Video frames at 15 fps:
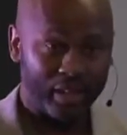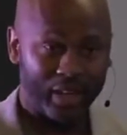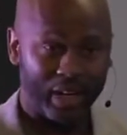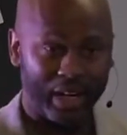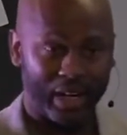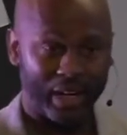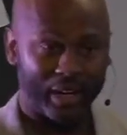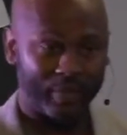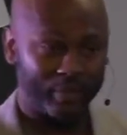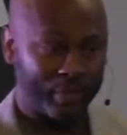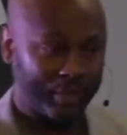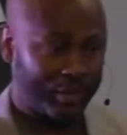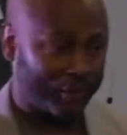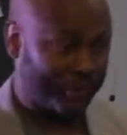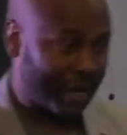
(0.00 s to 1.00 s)
Um,
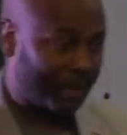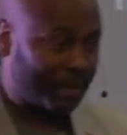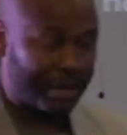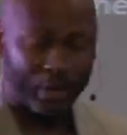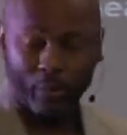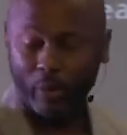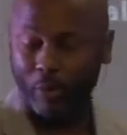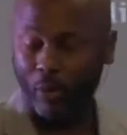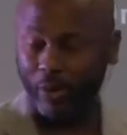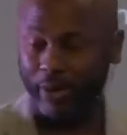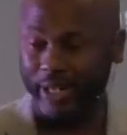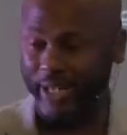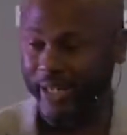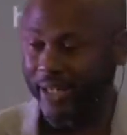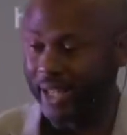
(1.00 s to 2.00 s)
the family that we're born
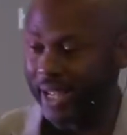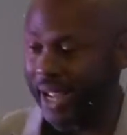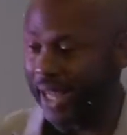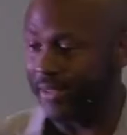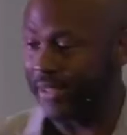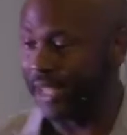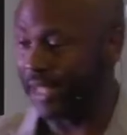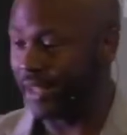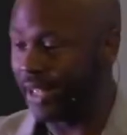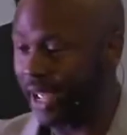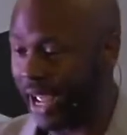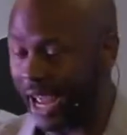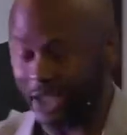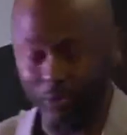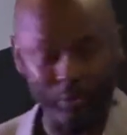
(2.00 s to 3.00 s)
in. And then
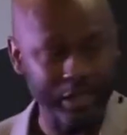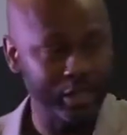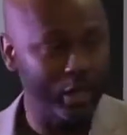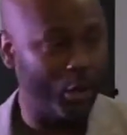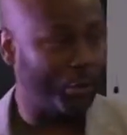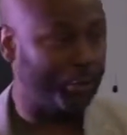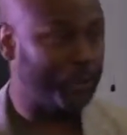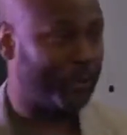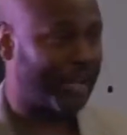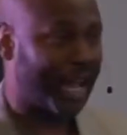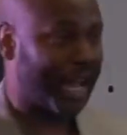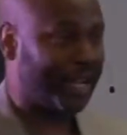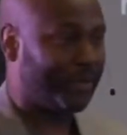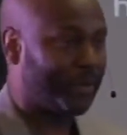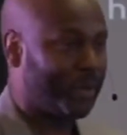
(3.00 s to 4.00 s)
as we go through
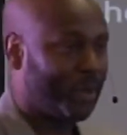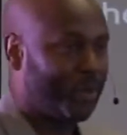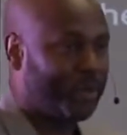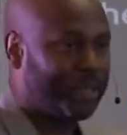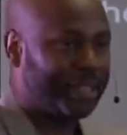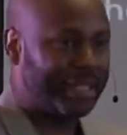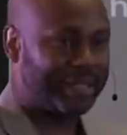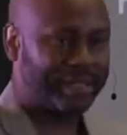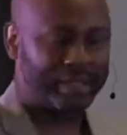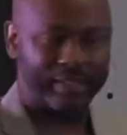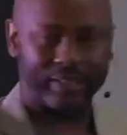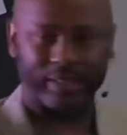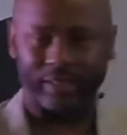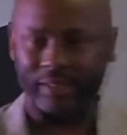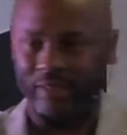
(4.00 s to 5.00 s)
life, we
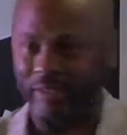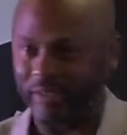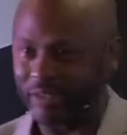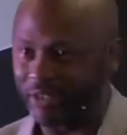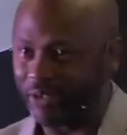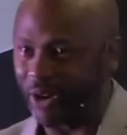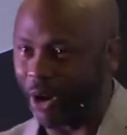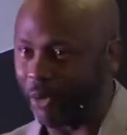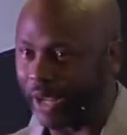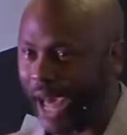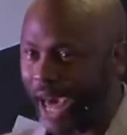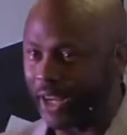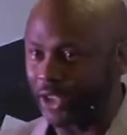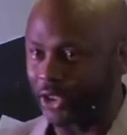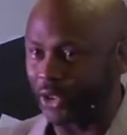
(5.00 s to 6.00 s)
you know,
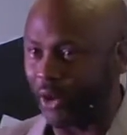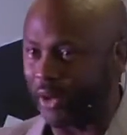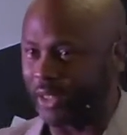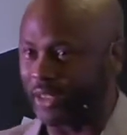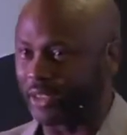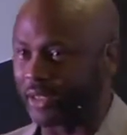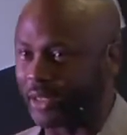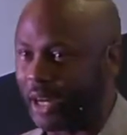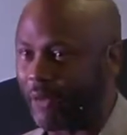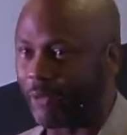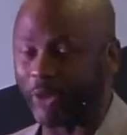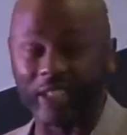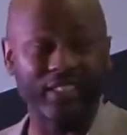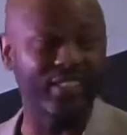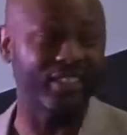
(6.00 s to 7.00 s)
kind of start
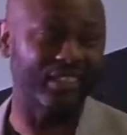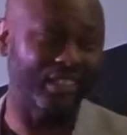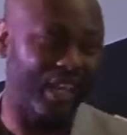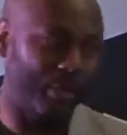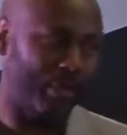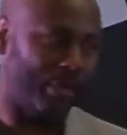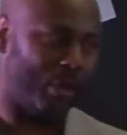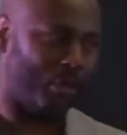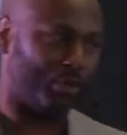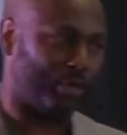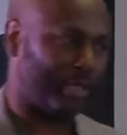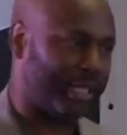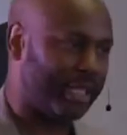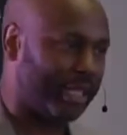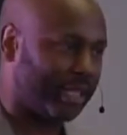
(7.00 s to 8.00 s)
discovering some of those
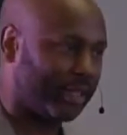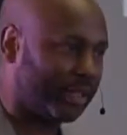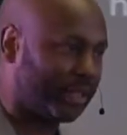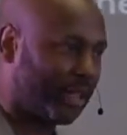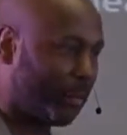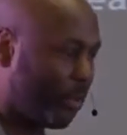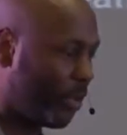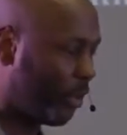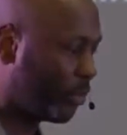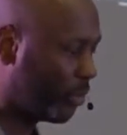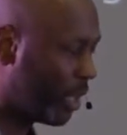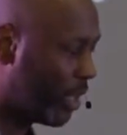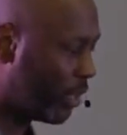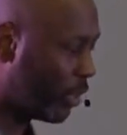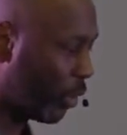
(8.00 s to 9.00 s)
things, some of those,
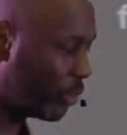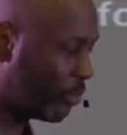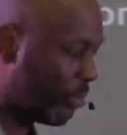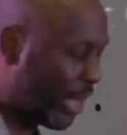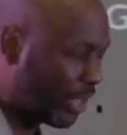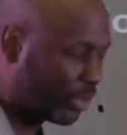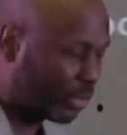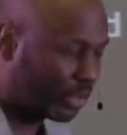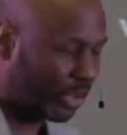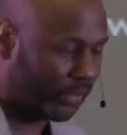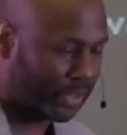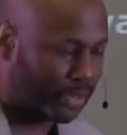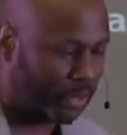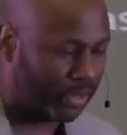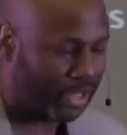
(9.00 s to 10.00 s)
those measures of
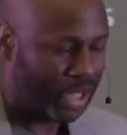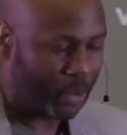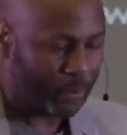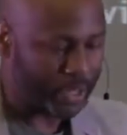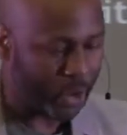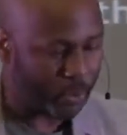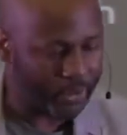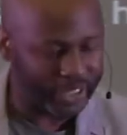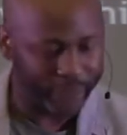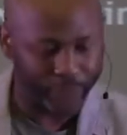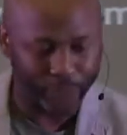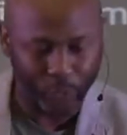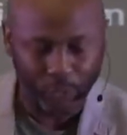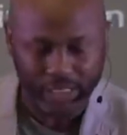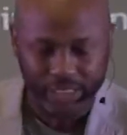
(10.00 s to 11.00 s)
anointing. We don't really
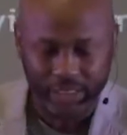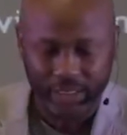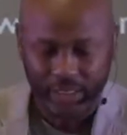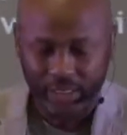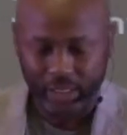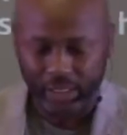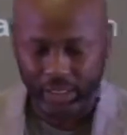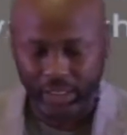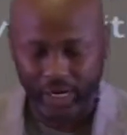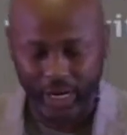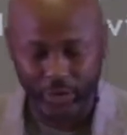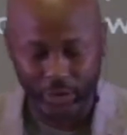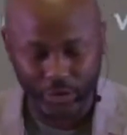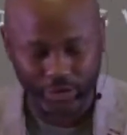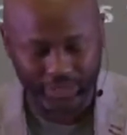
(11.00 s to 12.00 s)
fully
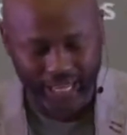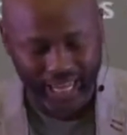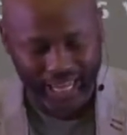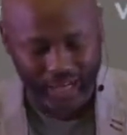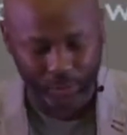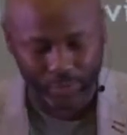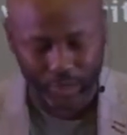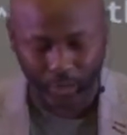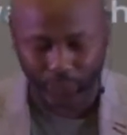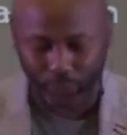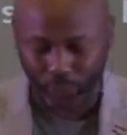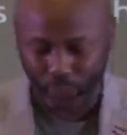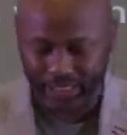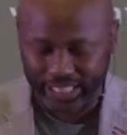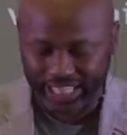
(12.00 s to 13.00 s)
understand and we don't
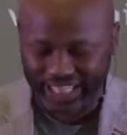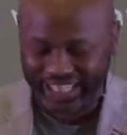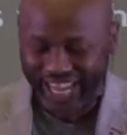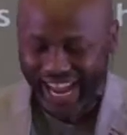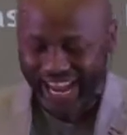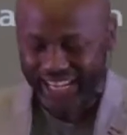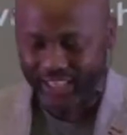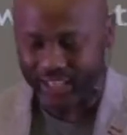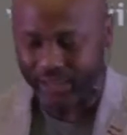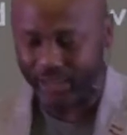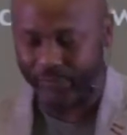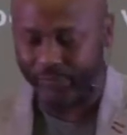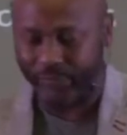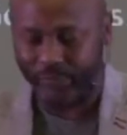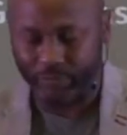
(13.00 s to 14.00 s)
fully engage in
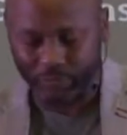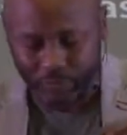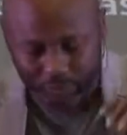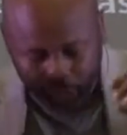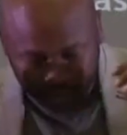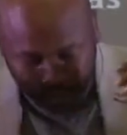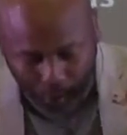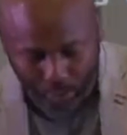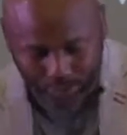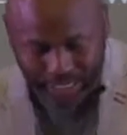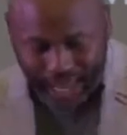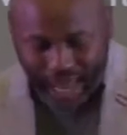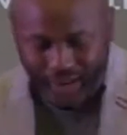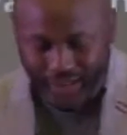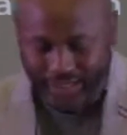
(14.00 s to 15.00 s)
the, the
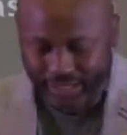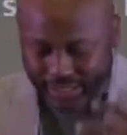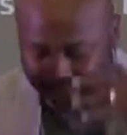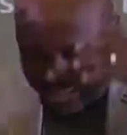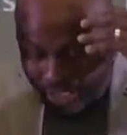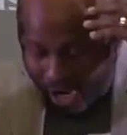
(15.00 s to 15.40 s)
totality